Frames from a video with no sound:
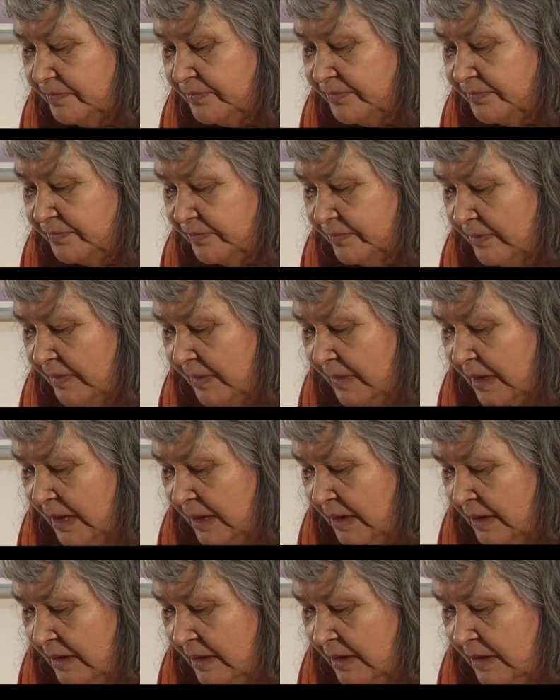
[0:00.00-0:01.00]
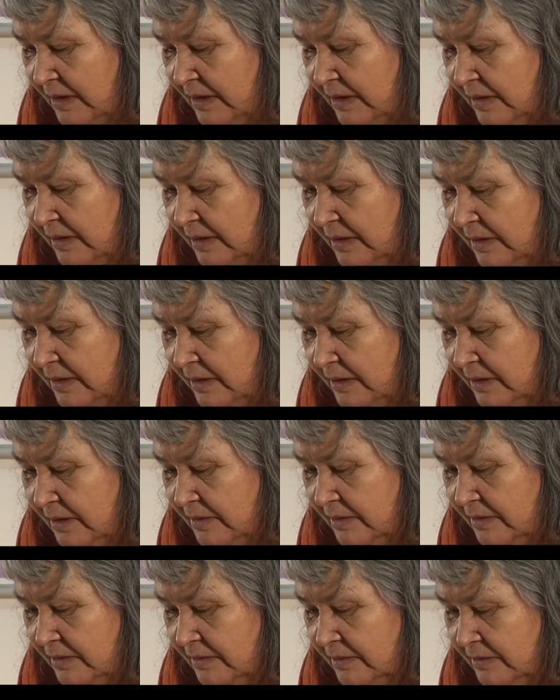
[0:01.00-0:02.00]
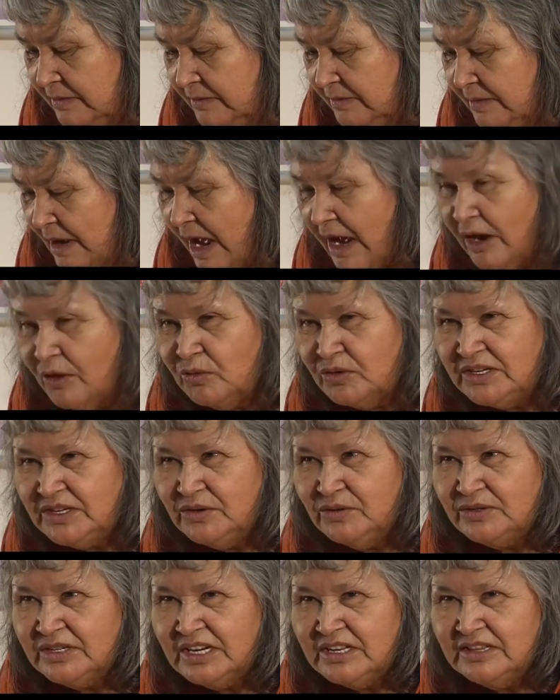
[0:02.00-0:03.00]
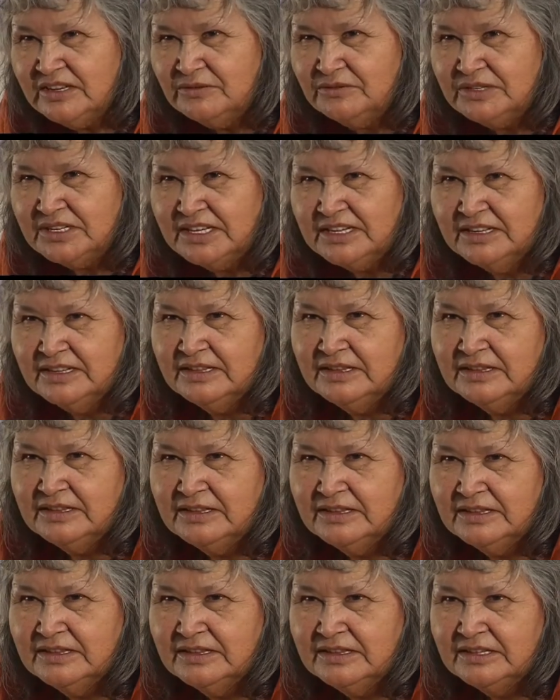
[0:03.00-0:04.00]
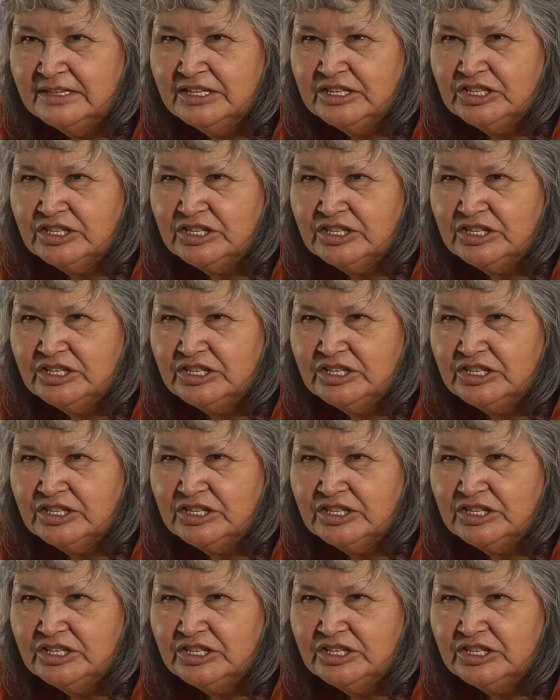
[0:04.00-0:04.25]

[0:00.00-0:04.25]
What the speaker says: At work, if they find you kind, they will not want to lose you.